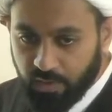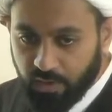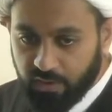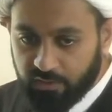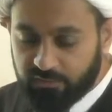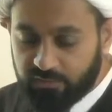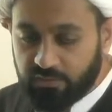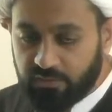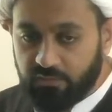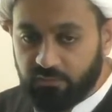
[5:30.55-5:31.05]

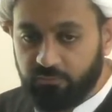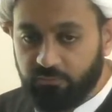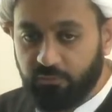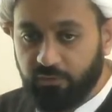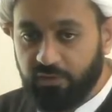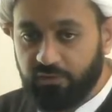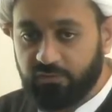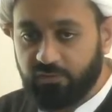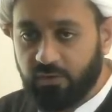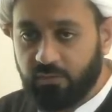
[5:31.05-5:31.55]
As in, for
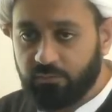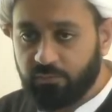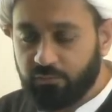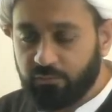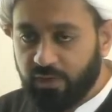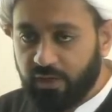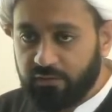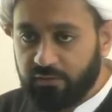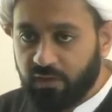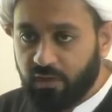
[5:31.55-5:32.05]
example,
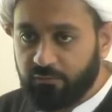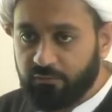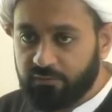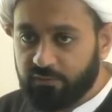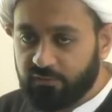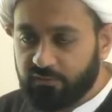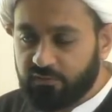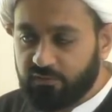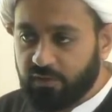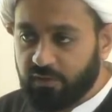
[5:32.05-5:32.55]
right now in
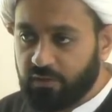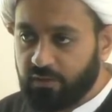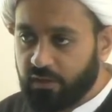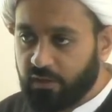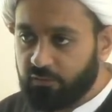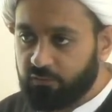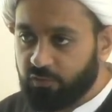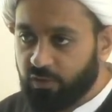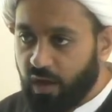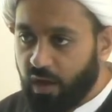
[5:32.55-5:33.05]
this day and
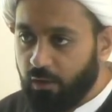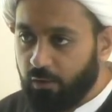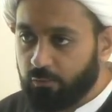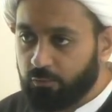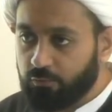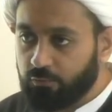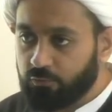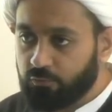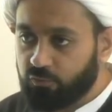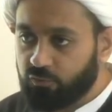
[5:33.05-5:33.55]
age,
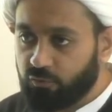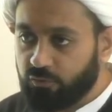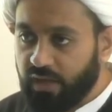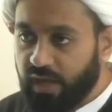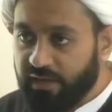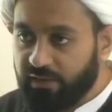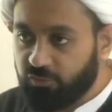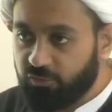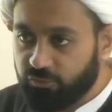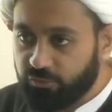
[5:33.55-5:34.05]
how should
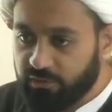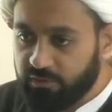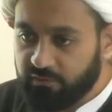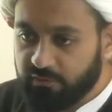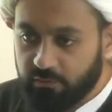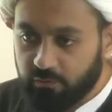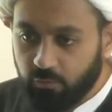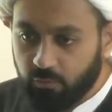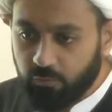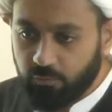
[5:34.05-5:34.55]
I treat
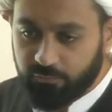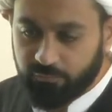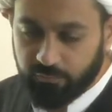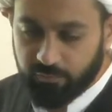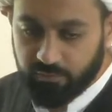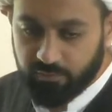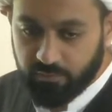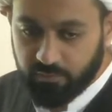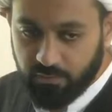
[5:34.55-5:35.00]
an orphan?